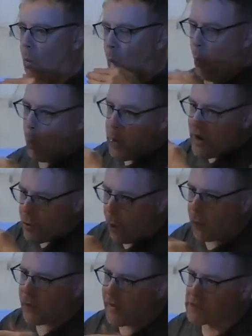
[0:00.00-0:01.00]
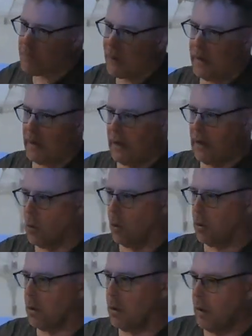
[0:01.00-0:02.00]
with all things being
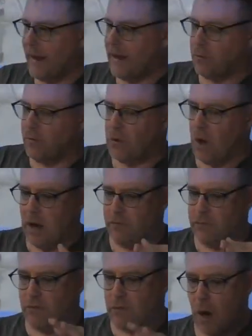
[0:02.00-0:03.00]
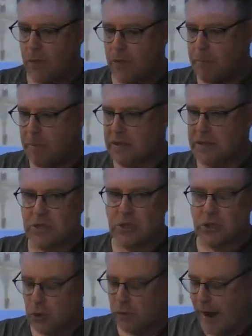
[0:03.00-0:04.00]
equal, like if we've got if we've got the ability to
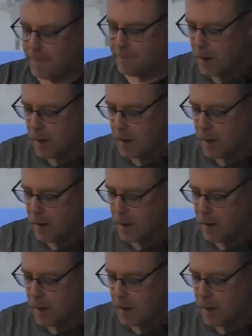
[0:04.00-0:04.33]
do that,